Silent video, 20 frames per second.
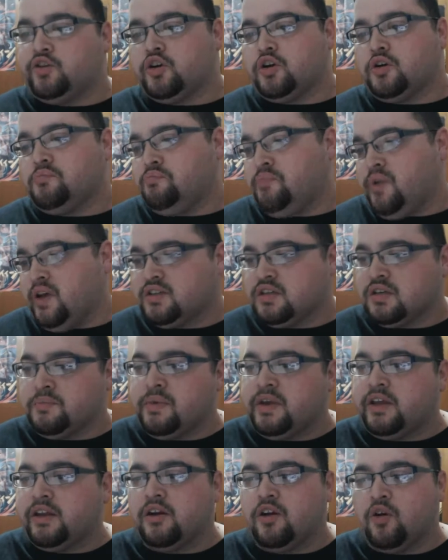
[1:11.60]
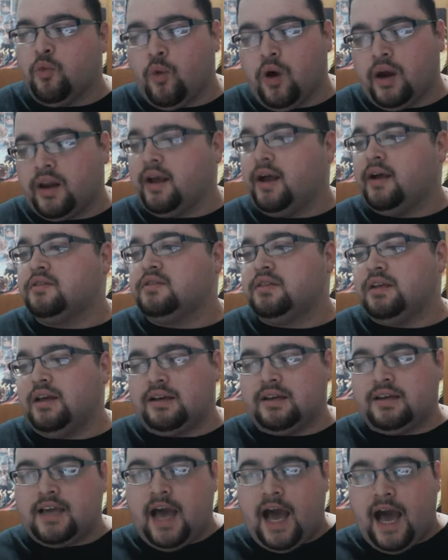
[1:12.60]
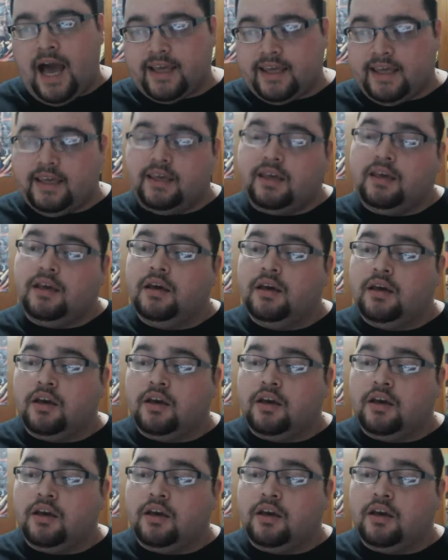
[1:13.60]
Buzzer Beater, One Outs, Akagi,